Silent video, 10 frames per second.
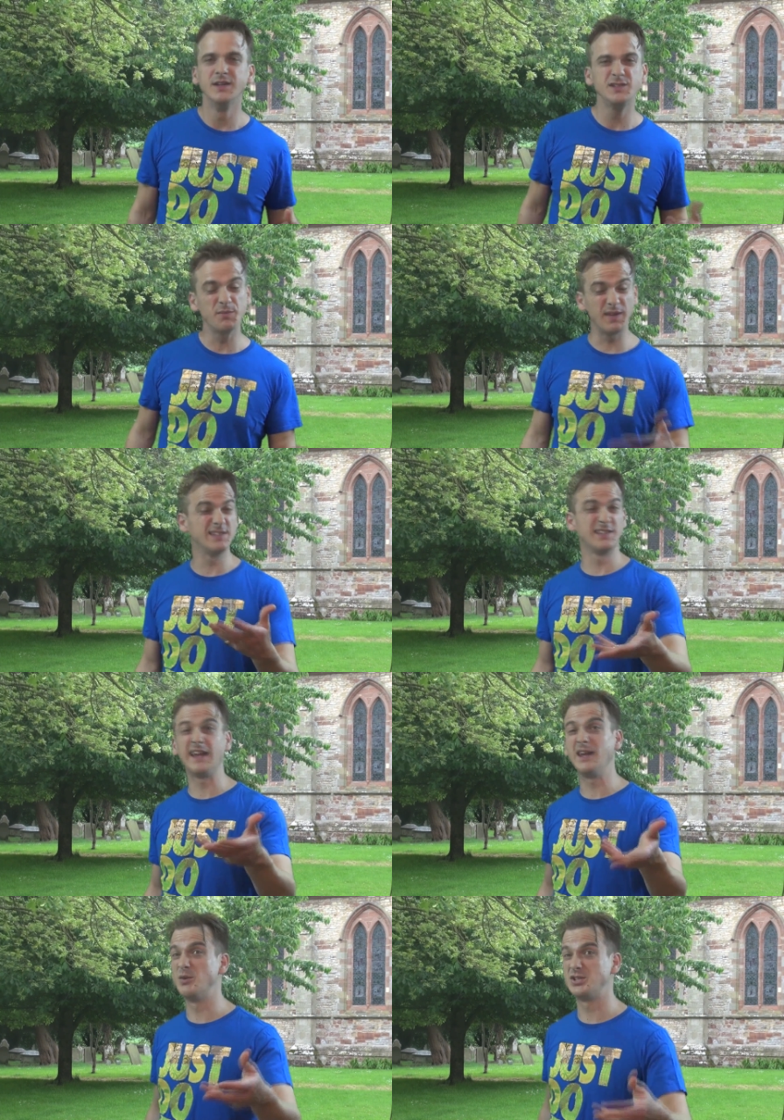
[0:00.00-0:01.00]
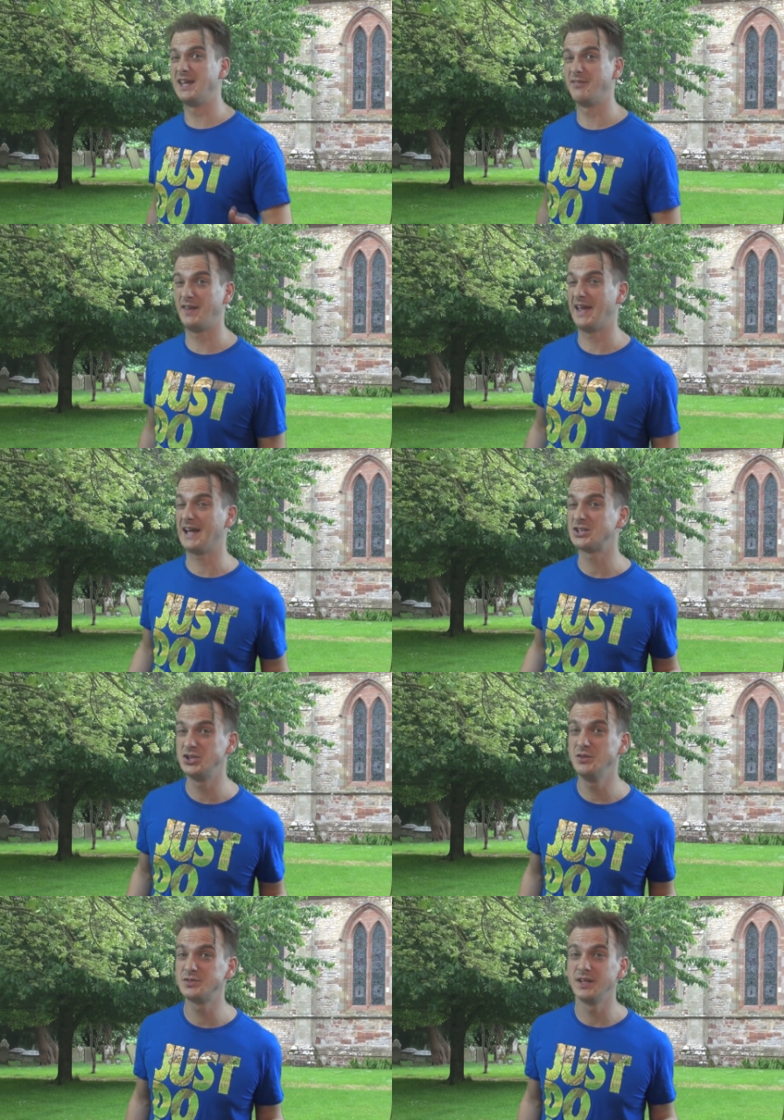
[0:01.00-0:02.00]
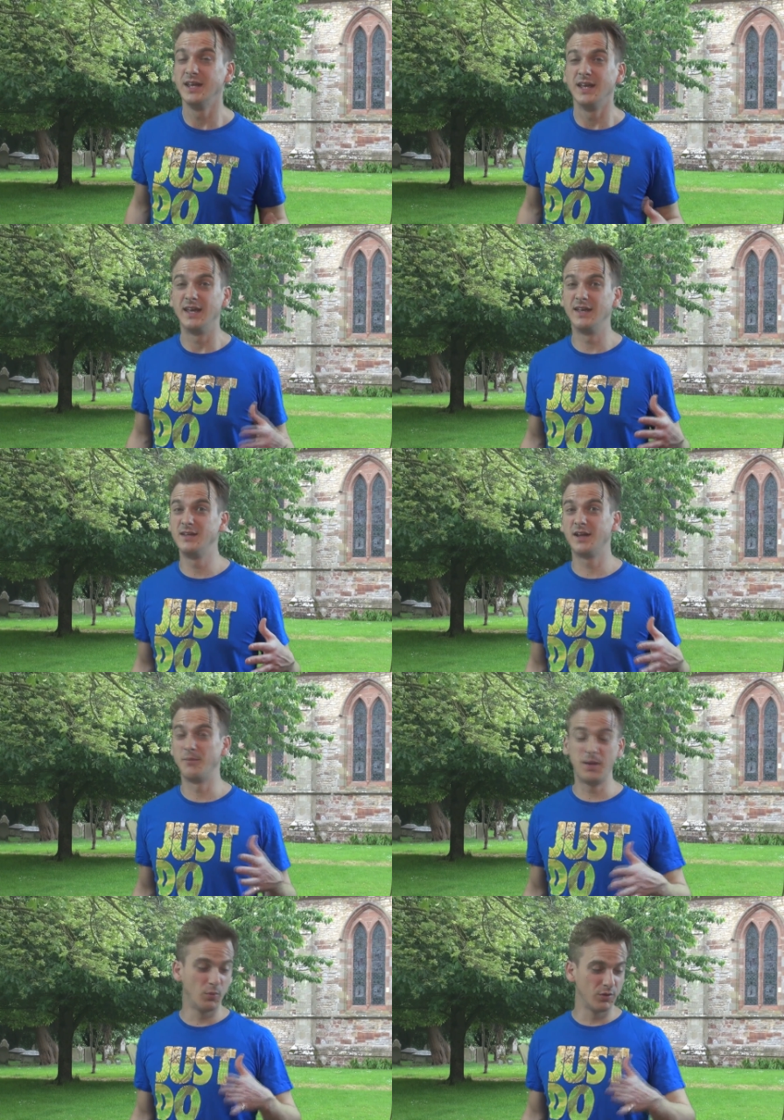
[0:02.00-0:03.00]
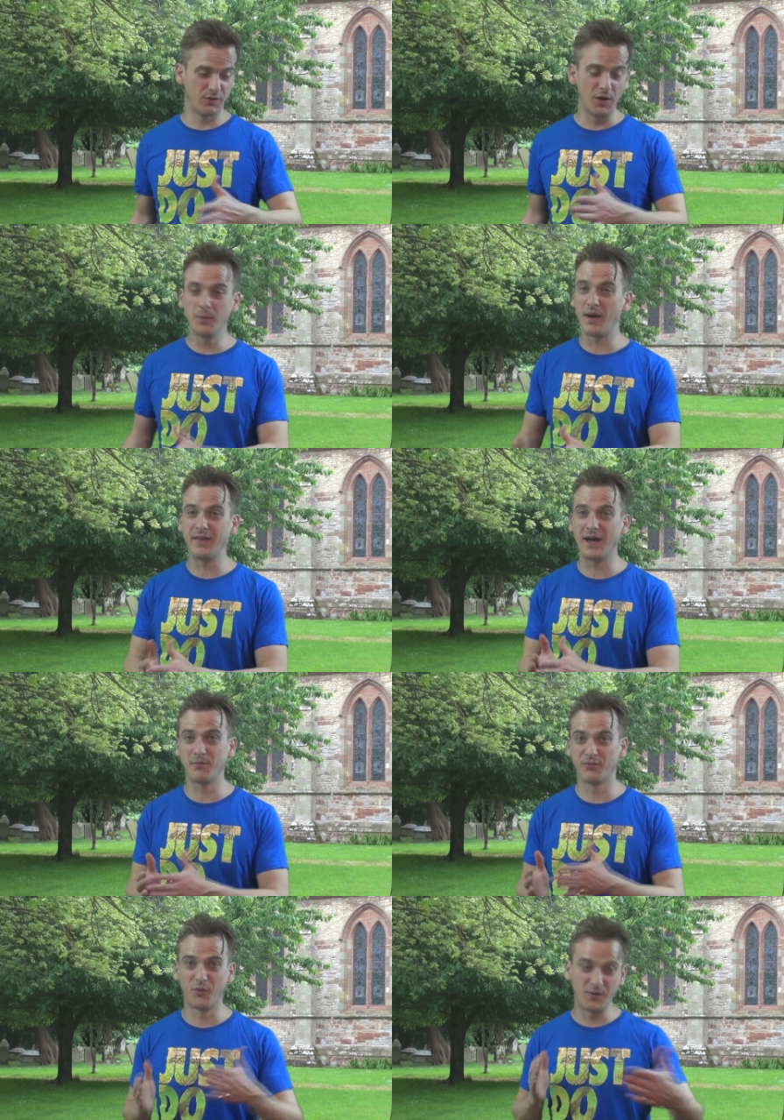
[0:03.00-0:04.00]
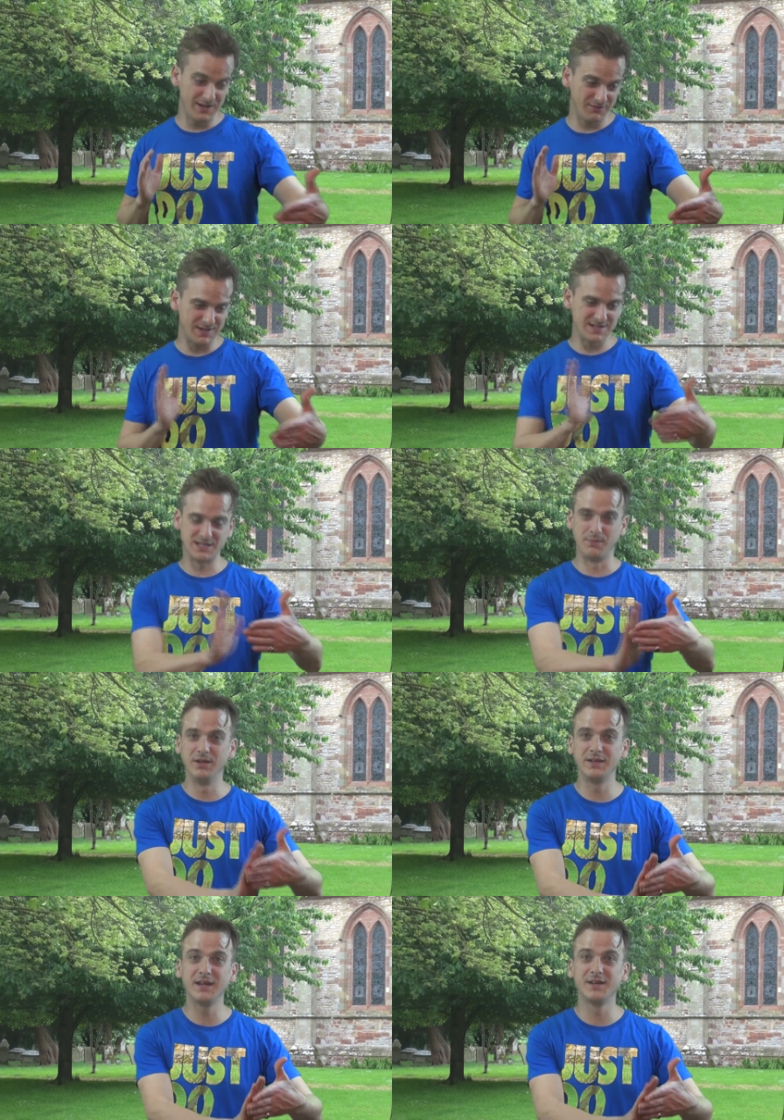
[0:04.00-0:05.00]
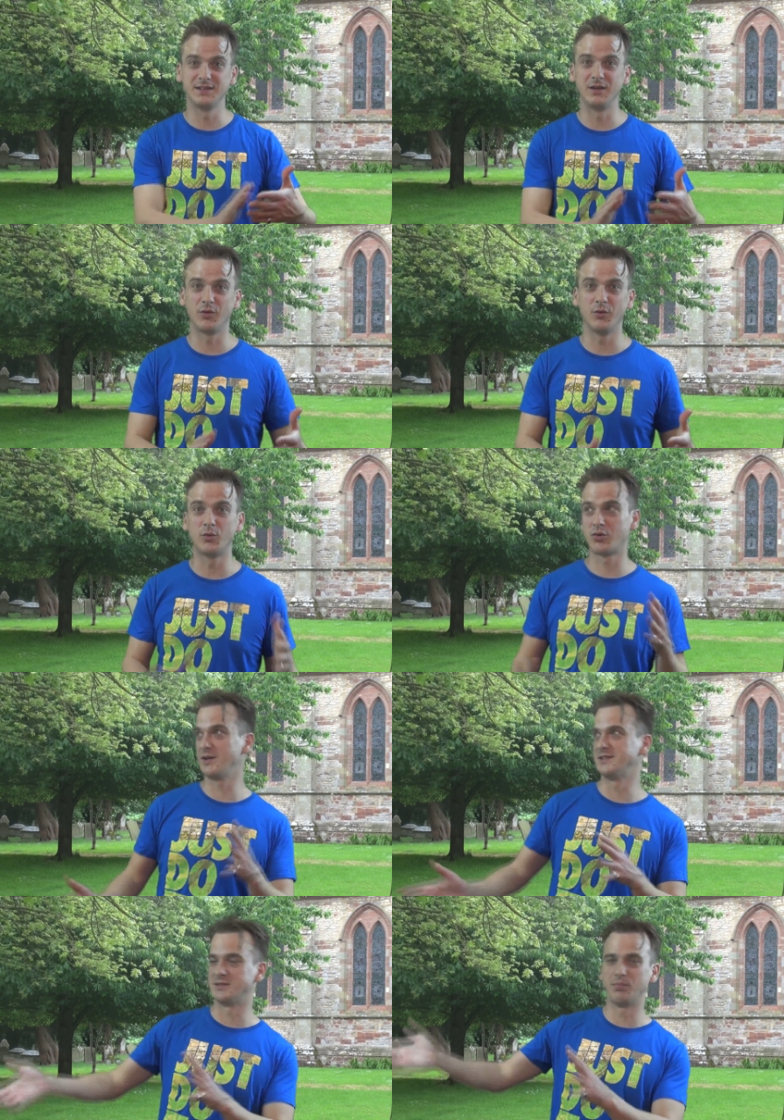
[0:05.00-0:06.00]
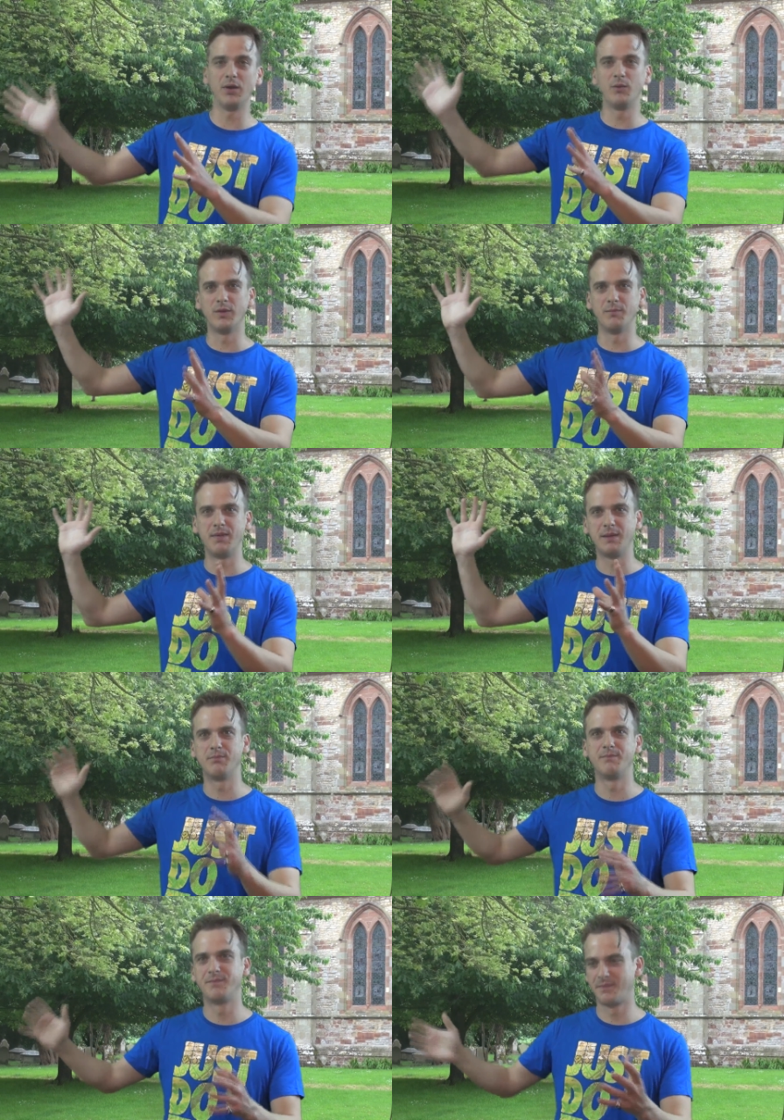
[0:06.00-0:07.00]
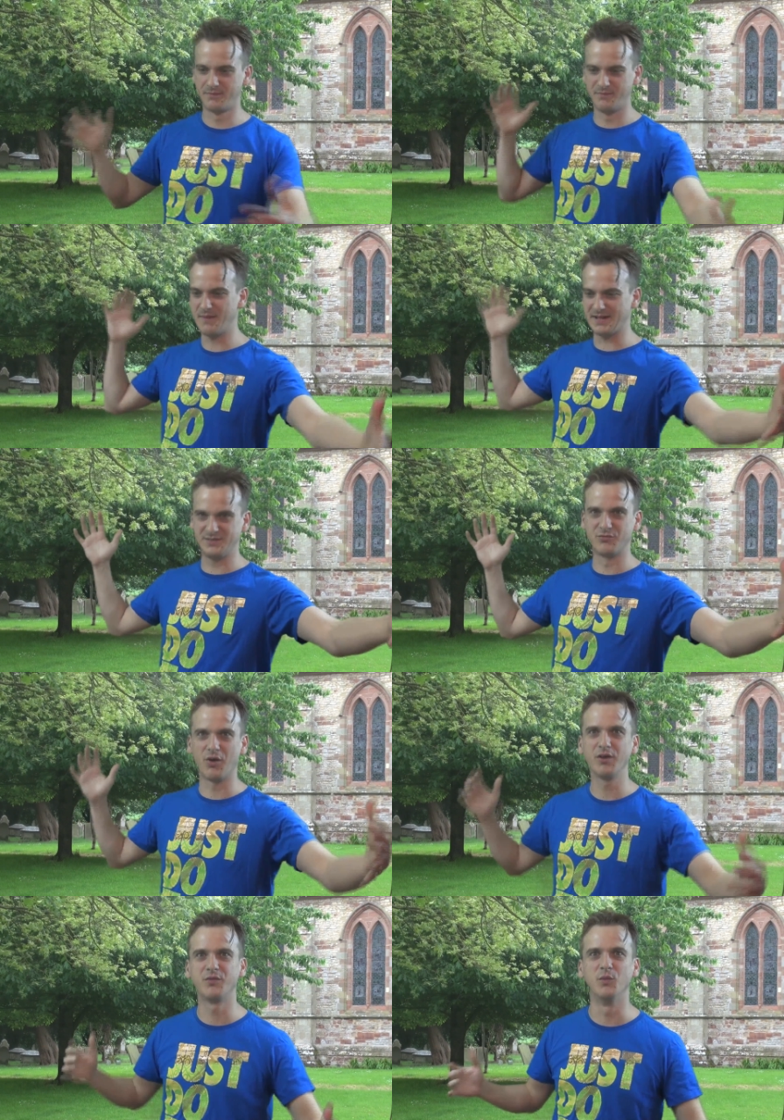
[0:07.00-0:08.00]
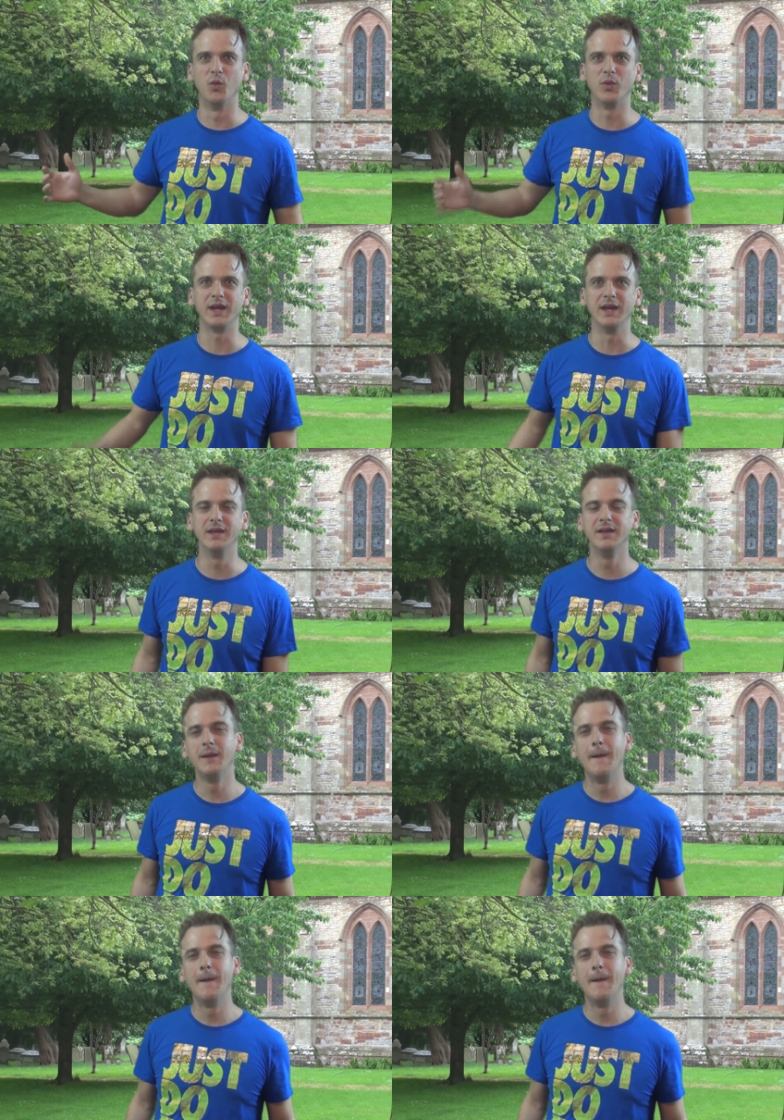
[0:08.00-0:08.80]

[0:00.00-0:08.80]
Something, incidentally, which if he had used, you know, people would have known about that before he even entered the building because they'd have gone, oh, Christ, there's a bloke with a big, massive rifle walking in.